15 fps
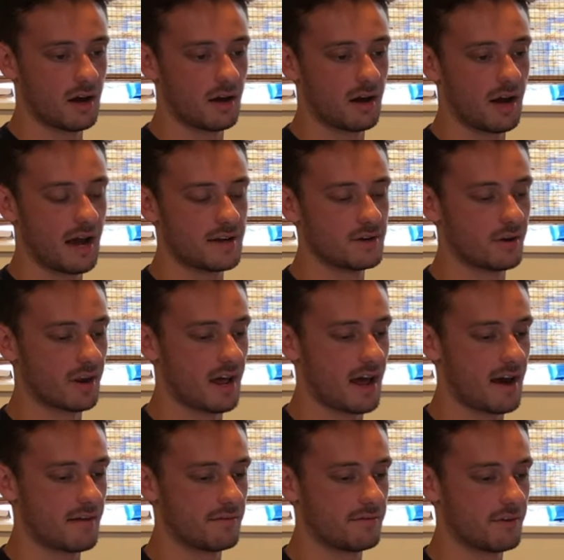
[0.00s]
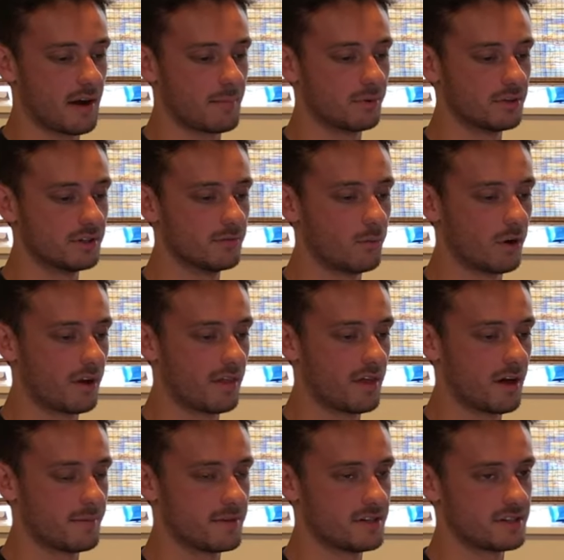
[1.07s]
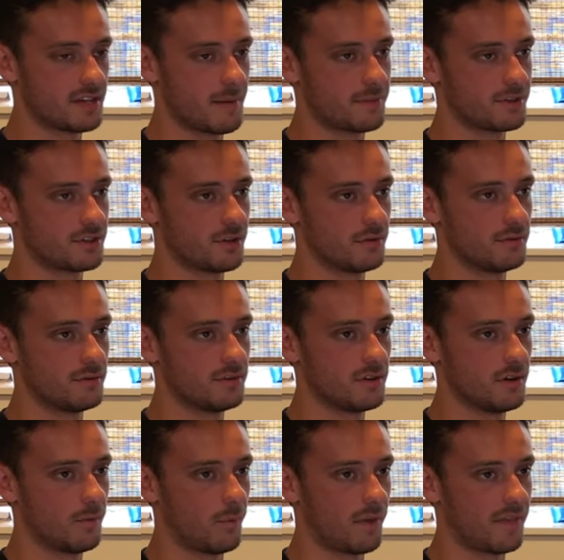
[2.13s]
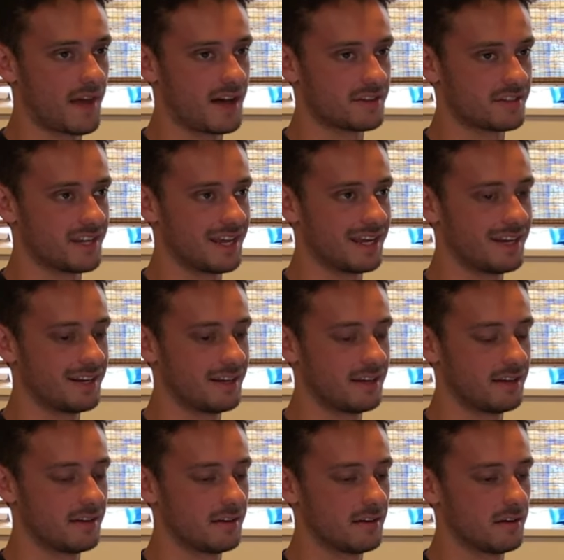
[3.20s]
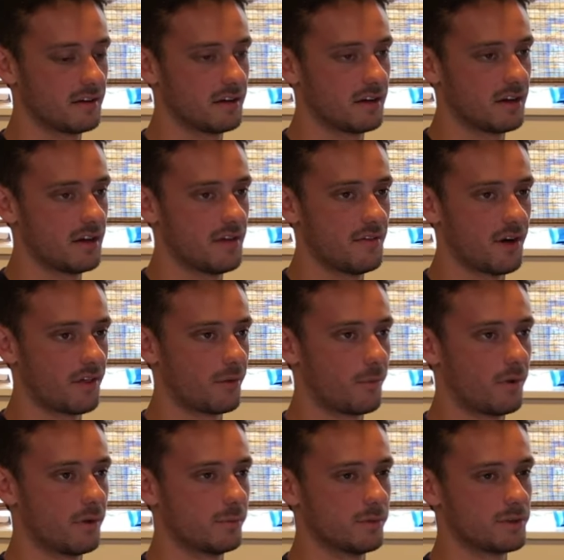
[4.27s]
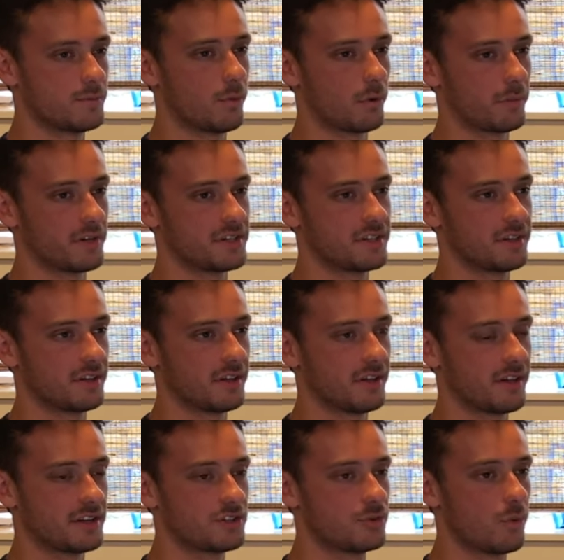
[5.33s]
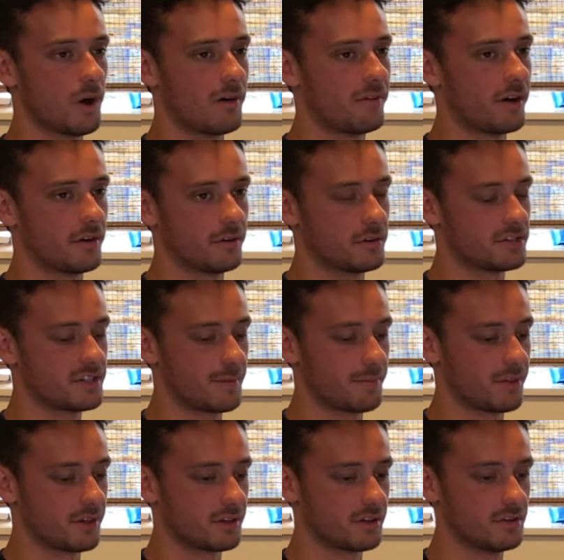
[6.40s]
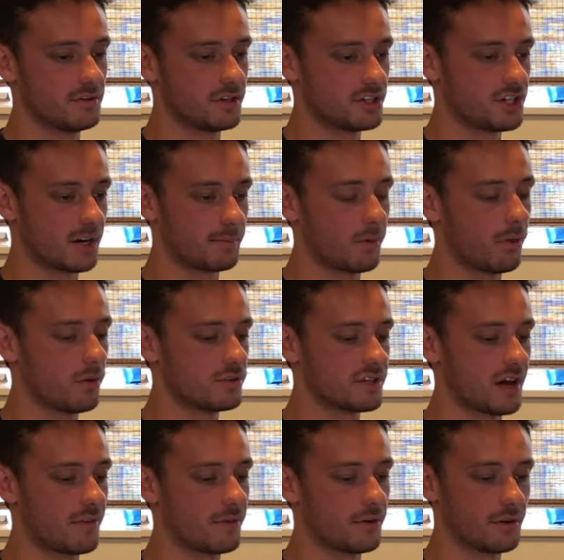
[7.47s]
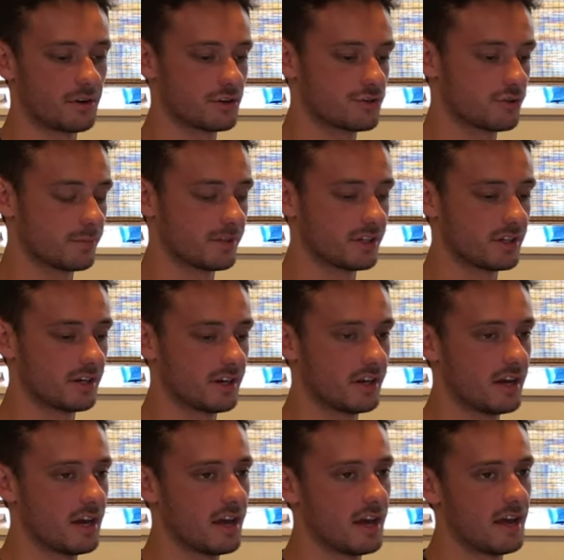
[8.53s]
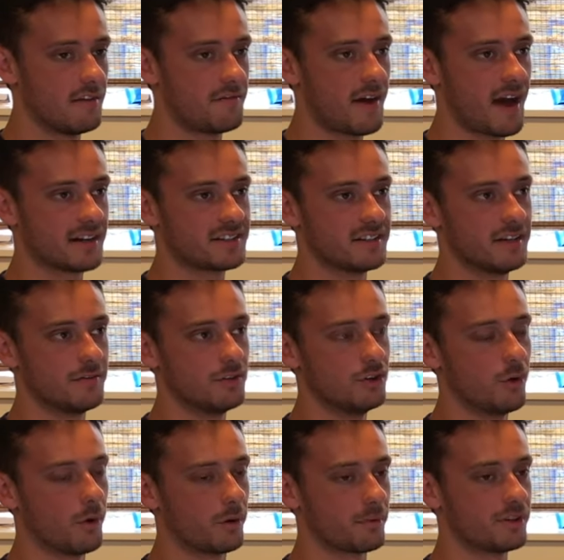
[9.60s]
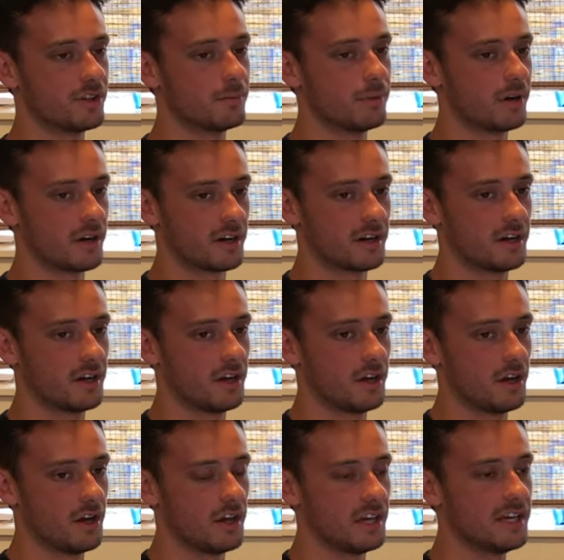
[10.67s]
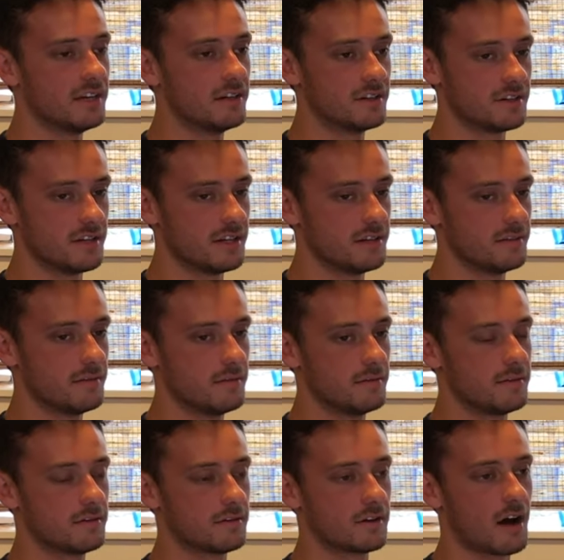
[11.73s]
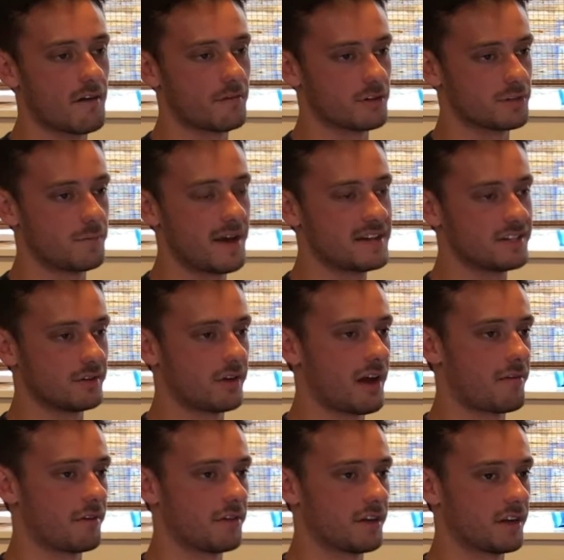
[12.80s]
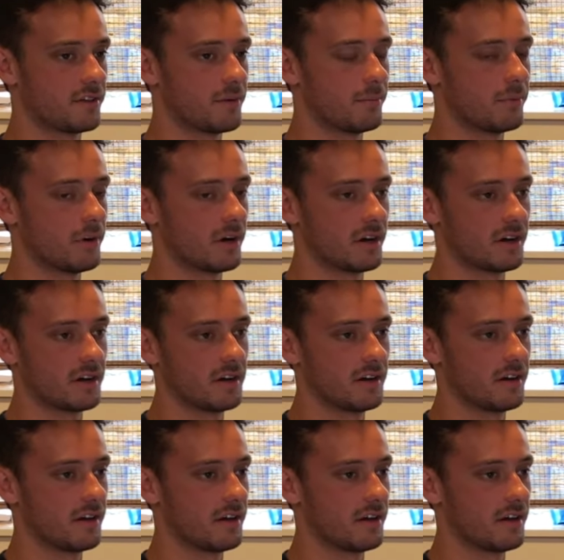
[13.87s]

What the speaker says: I believe one of them is episode 1080, and the other one was more recently, like 1200 something. You can check both those out. They're extremely good. In fact, if you don't want to read the book, he covers basically everything in the book